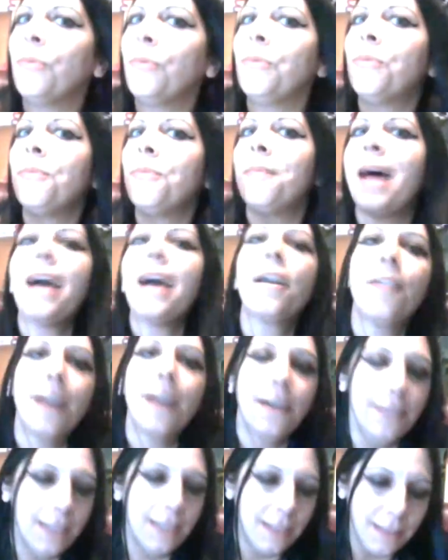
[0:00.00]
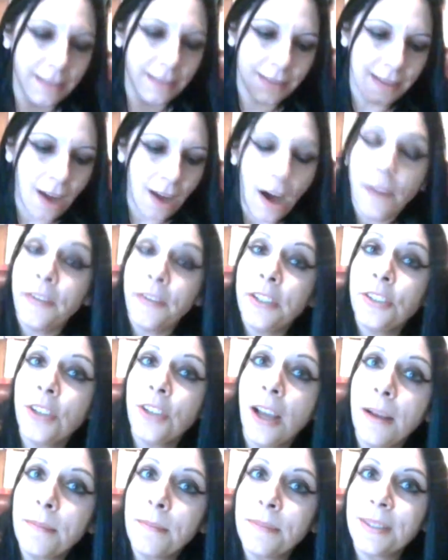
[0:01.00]
background is coffee
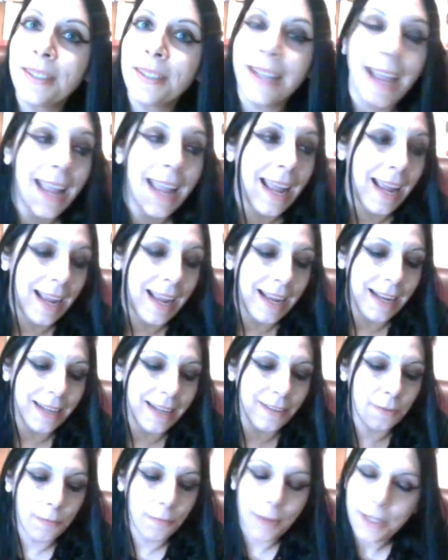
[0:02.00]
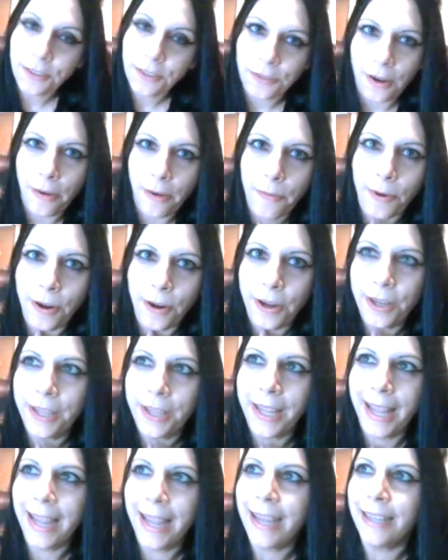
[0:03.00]
shops and restaurant work,
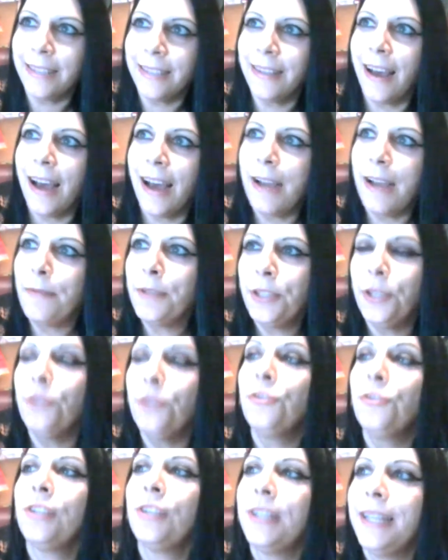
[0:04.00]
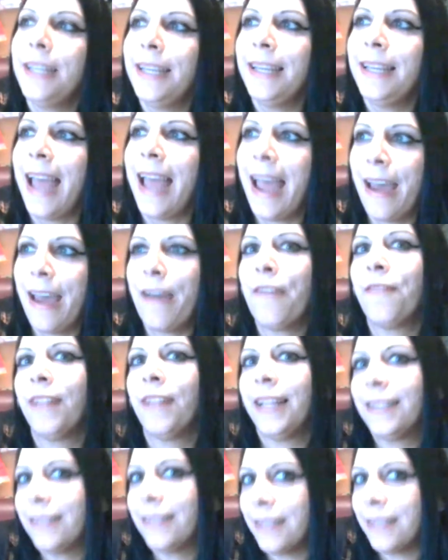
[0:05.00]
and I would usually have
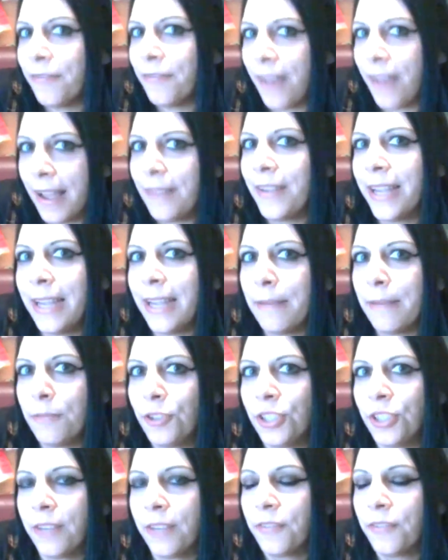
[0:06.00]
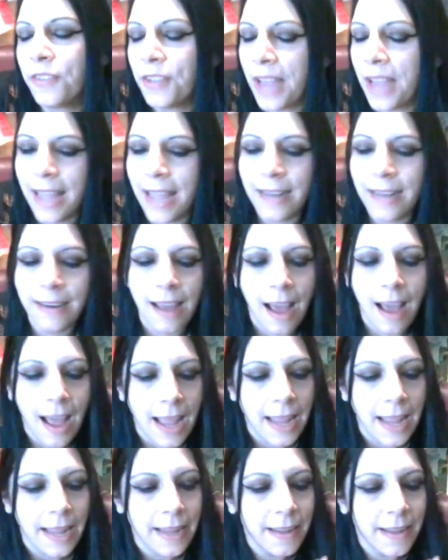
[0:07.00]
like the 5 a.m. shift, and
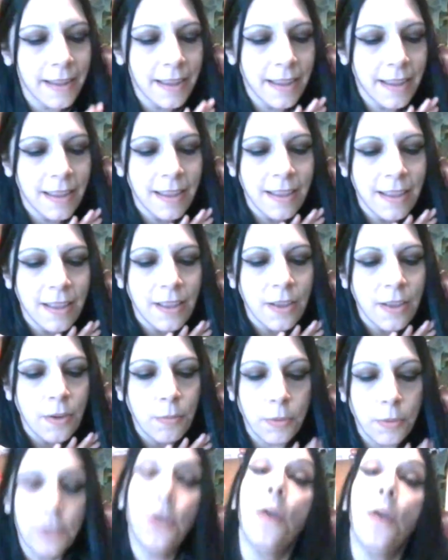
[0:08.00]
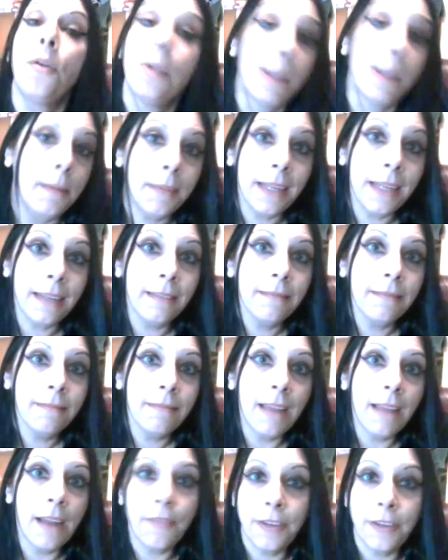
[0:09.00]
I would go clubbing
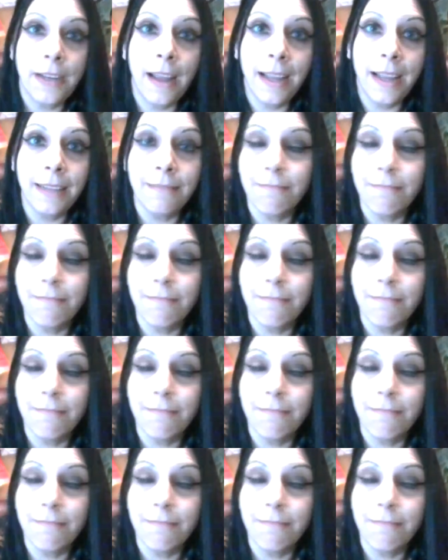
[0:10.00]
every night.